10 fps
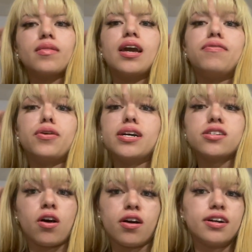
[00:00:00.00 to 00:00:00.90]
If you guys
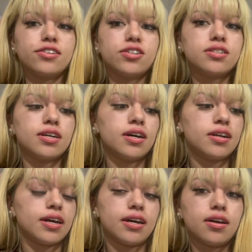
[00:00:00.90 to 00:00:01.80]
are interested
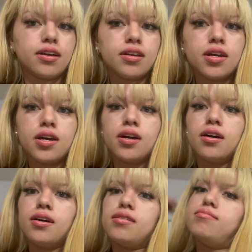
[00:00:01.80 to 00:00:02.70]
in,
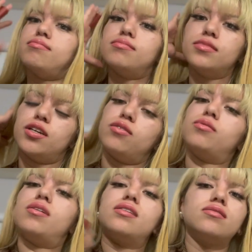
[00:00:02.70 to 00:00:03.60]
you know,
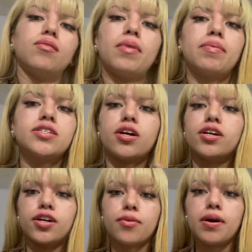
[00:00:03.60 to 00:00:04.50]
maybe
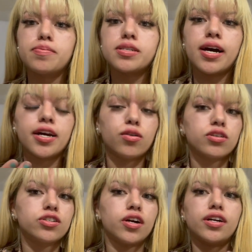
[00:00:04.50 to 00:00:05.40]
starting your website or
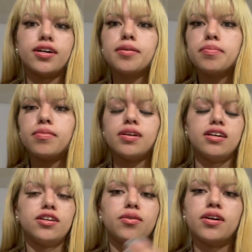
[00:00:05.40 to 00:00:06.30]
starting your,
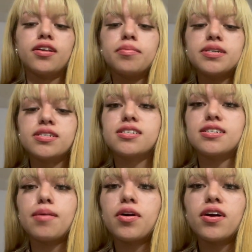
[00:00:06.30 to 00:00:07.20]
you know, another business, because
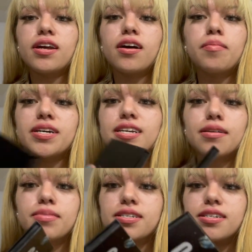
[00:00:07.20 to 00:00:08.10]
I'm already on my
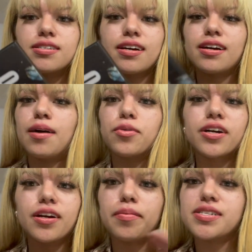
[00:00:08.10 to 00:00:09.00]
second business. Like, I'm
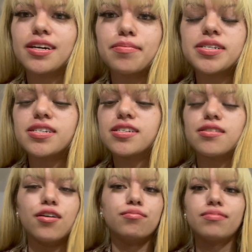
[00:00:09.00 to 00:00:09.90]
working on my second business.
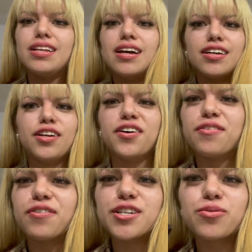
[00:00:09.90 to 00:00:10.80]
So, you know, the
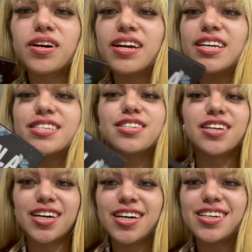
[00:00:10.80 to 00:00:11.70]
first one, it's
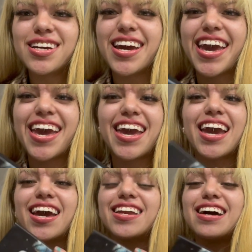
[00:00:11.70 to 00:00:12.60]
good
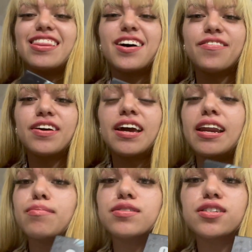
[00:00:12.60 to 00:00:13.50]
and I love it, and
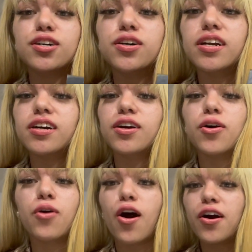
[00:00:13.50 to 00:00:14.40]
I'm still gonna
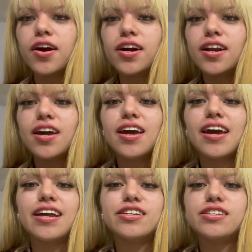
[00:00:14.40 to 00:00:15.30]
go hard.
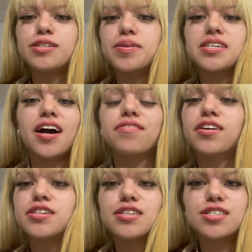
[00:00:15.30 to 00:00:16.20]
And just because I have
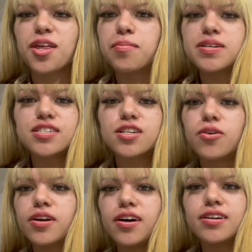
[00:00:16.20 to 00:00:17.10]
this other business
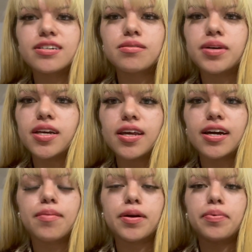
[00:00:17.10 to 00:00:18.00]
going on doesn't mean like
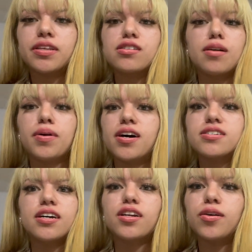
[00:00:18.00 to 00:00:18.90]
I'm gonna put this on pause.
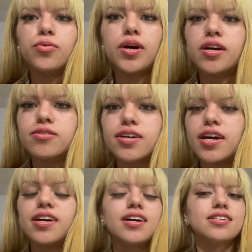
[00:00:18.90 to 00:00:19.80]
Like, no way,
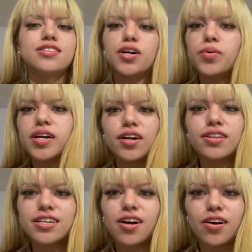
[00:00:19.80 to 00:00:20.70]
Jose, still working on
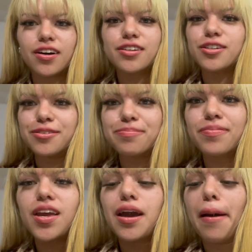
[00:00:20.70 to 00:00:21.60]
this hard too.
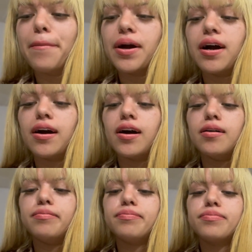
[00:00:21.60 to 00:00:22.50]

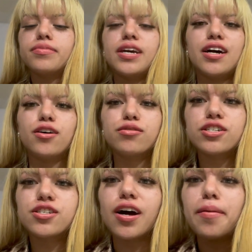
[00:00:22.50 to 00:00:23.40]
But yeah, don't
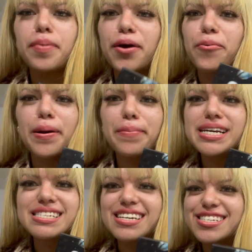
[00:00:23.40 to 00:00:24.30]
just stop at one
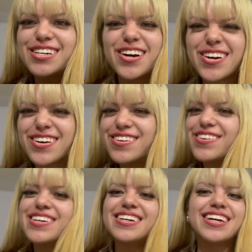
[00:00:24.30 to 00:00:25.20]
business, girl. You
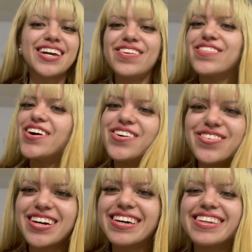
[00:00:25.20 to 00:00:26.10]
can keep
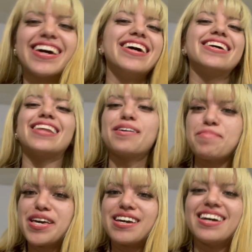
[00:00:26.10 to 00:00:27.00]
going, like
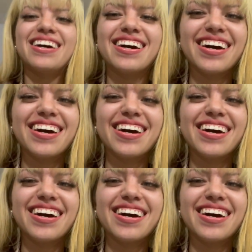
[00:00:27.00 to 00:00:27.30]
me.